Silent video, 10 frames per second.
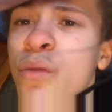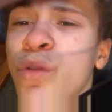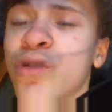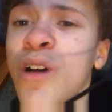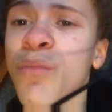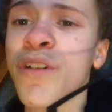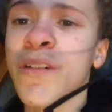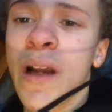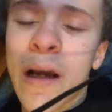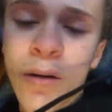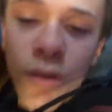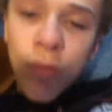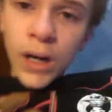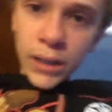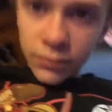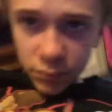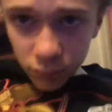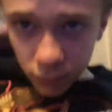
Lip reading: For some reason, I don't know why,